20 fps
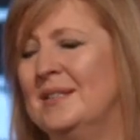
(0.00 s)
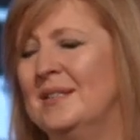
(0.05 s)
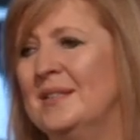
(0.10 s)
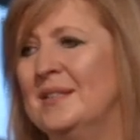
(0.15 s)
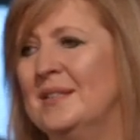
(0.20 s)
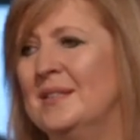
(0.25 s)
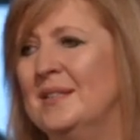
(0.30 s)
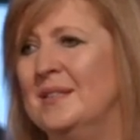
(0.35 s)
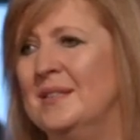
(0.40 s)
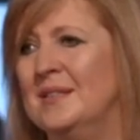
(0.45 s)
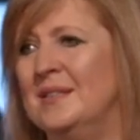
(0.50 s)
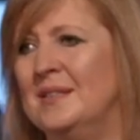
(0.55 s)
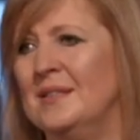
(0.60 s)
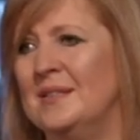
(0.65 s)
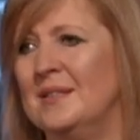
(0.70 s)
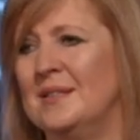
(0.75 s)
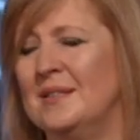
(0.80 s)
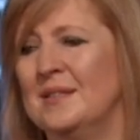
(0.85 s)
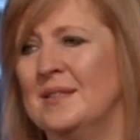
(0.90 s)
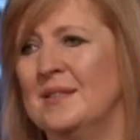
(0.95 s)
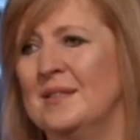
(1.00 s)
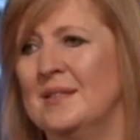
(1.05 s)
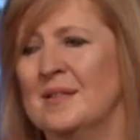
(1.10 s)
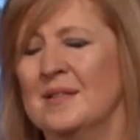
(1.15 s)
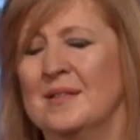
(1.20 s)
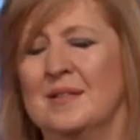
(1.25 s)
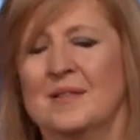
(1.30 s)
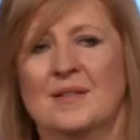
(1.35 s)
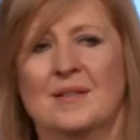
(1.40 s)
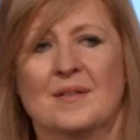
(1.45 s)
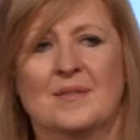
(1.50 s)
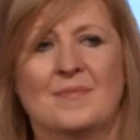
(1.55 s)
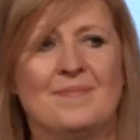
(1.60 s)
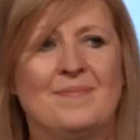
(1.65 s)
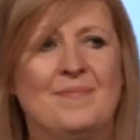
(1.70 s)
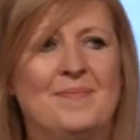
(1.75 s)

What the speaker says: (no one is talking)